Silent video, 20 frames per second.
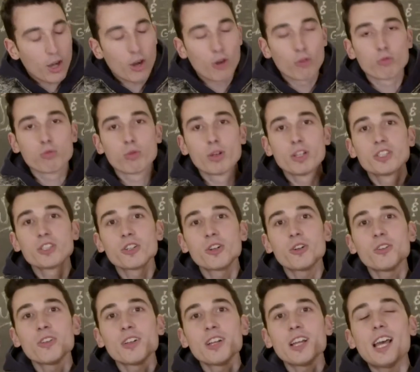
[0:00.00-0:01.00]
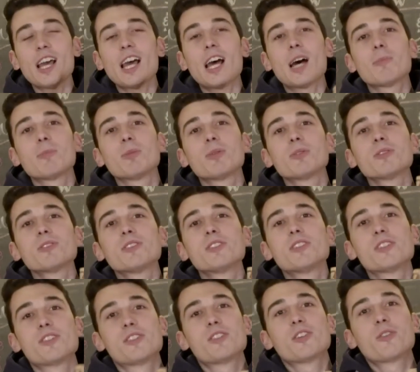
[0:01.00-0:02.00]
original apple
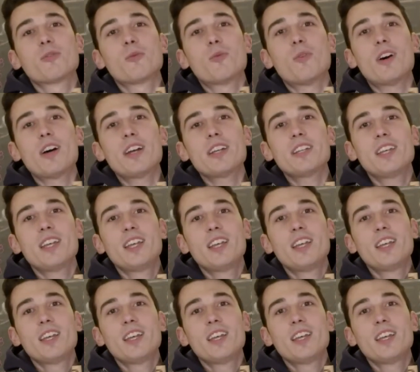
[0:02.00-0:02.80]
dessert wine.